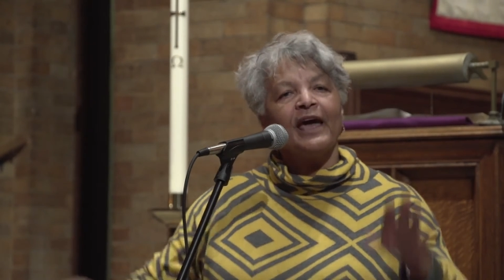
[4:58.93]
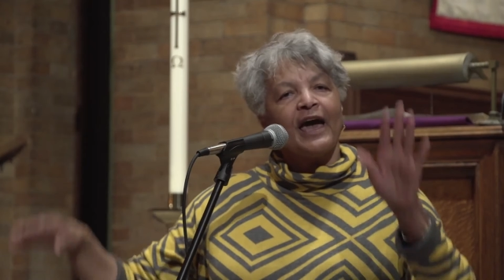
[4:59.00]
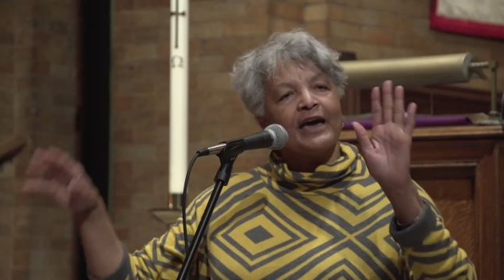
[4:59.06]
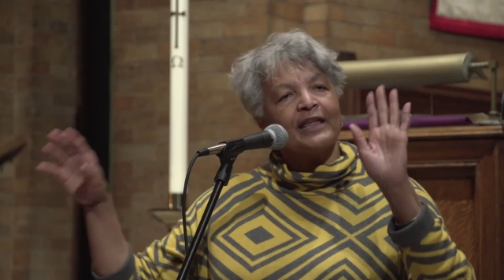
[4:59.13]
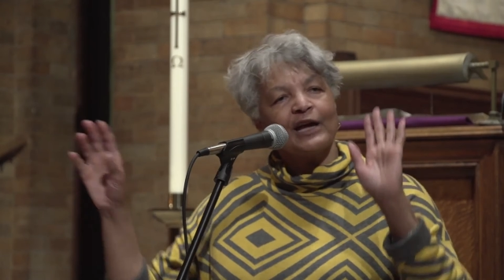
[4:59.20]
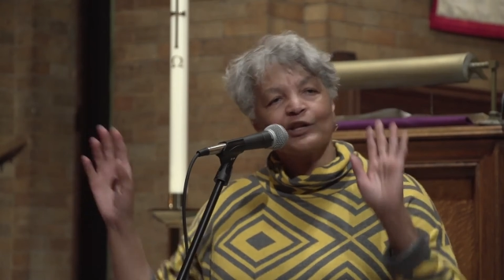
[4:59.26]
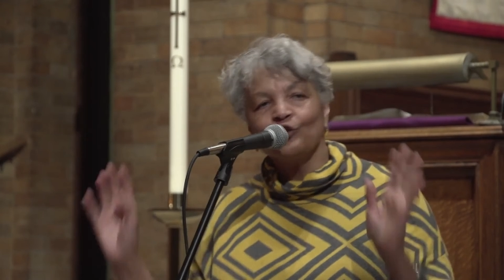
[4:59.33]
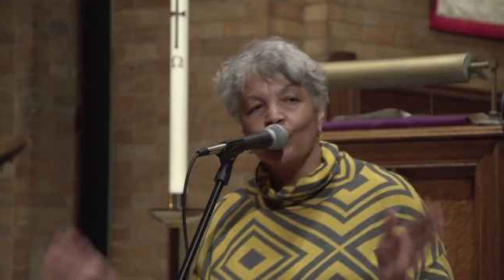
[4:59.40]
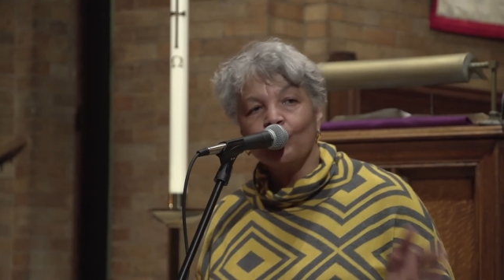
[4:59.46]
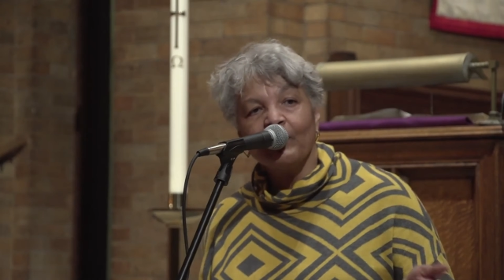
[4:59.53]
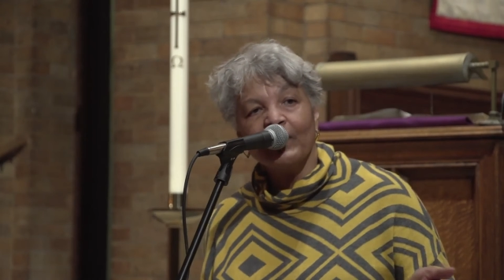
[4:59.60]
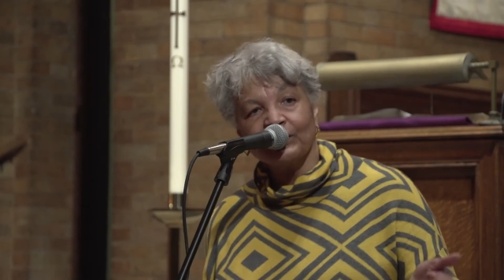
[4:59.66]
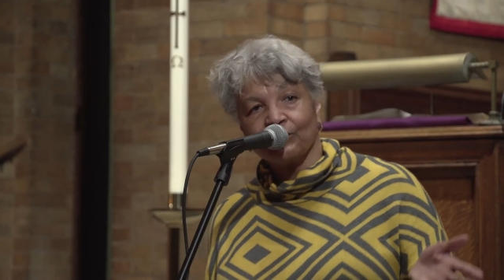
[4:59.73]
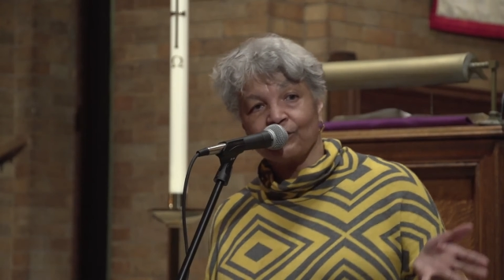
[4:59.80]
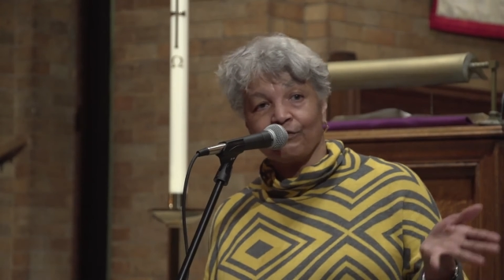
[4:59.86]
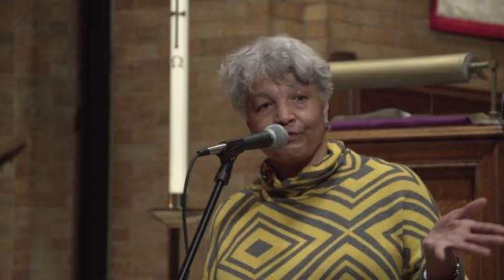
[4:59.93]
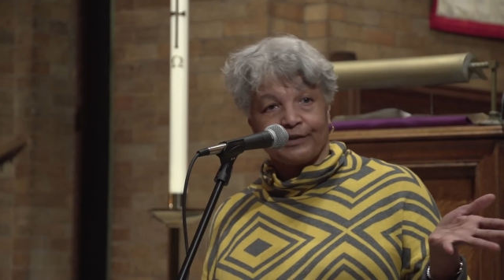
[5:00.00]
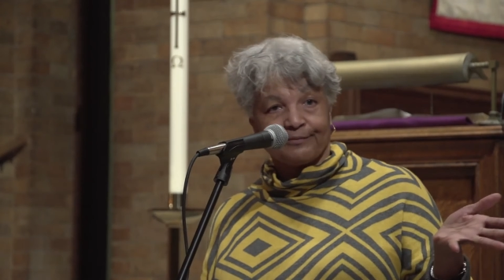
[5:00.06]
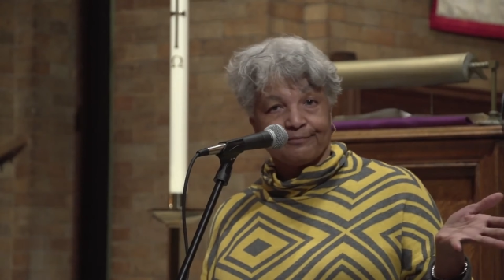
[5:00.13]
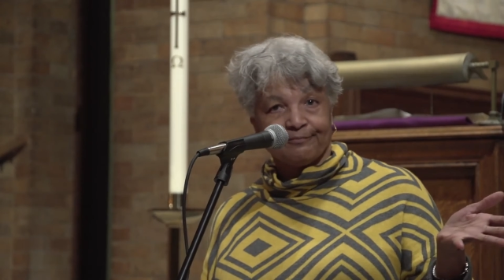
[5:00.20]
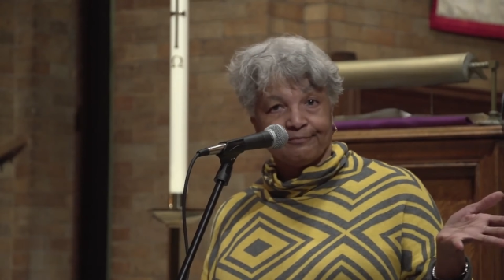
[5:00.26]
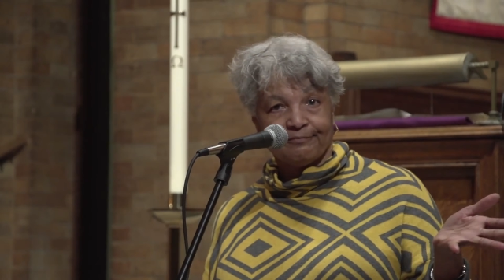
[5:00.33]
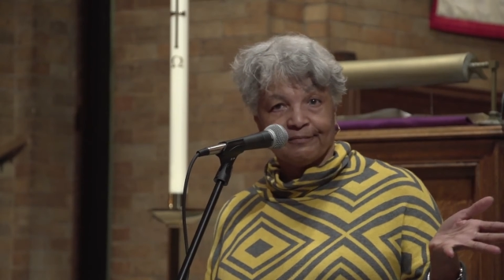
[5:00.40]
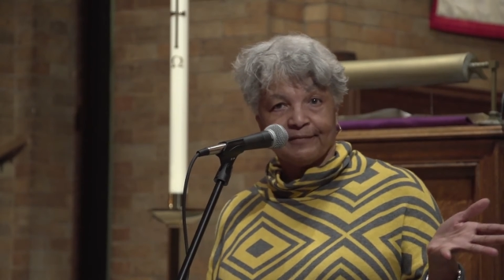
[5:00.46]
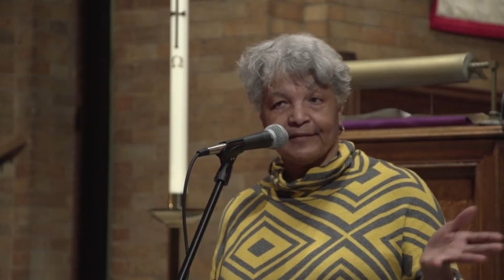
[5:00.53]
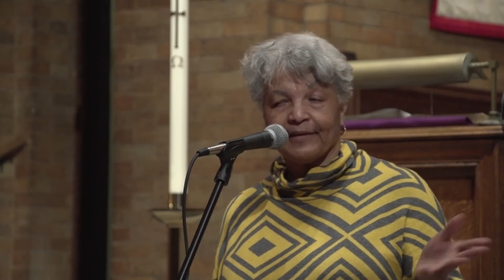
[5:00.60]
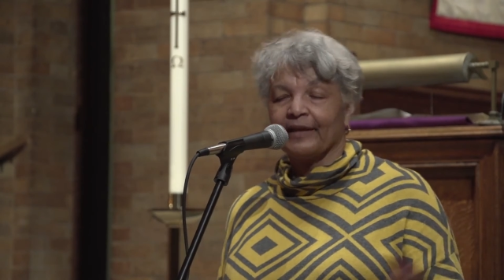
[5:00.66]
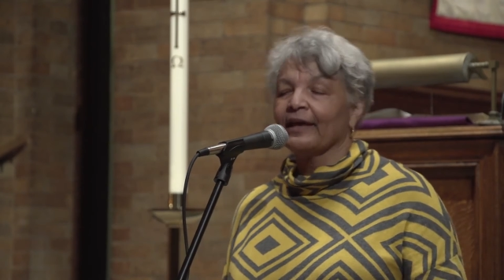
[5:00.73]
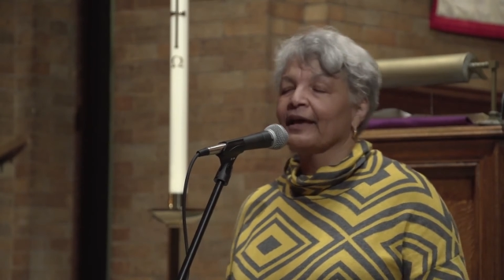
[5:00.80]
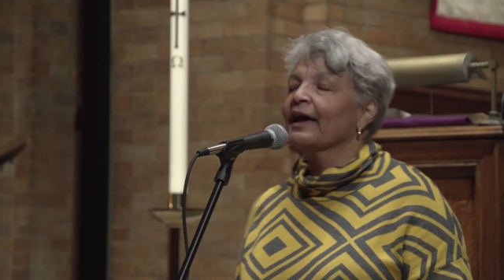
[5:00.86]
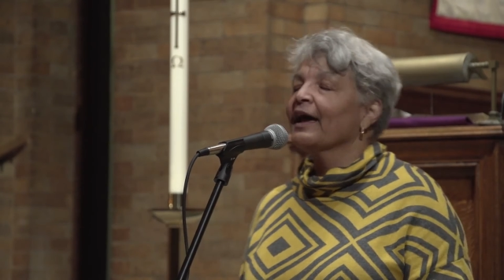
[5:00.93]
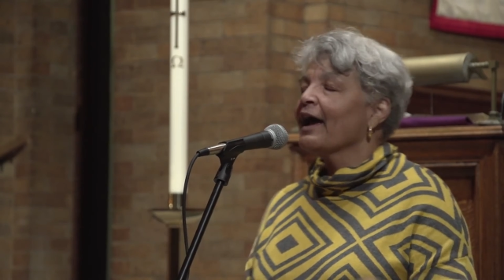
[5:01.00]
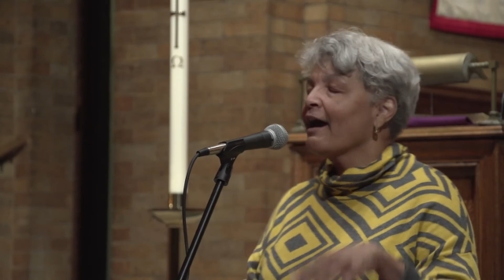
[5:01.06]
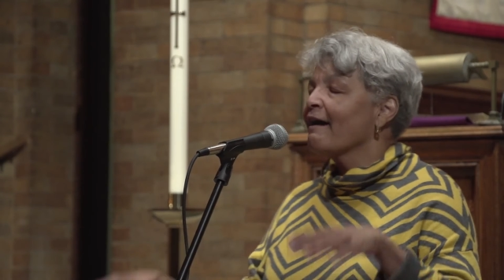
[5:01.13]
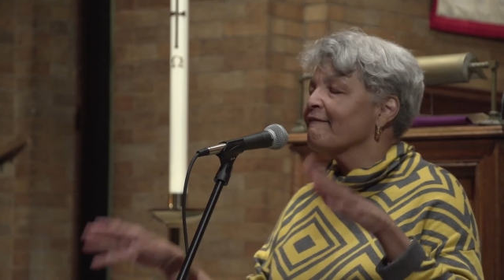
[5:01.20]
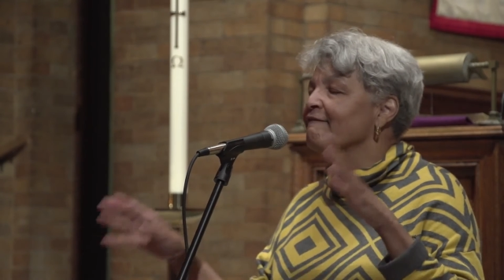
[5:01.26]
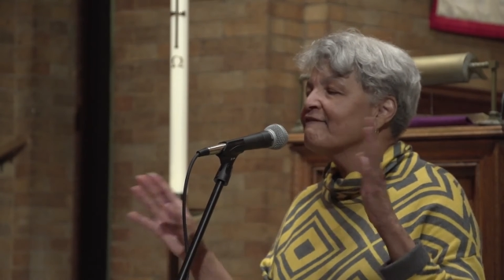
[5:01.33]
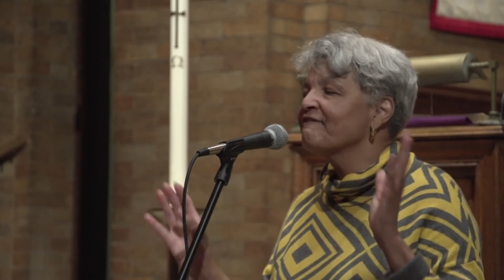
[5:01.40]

and I told my story. And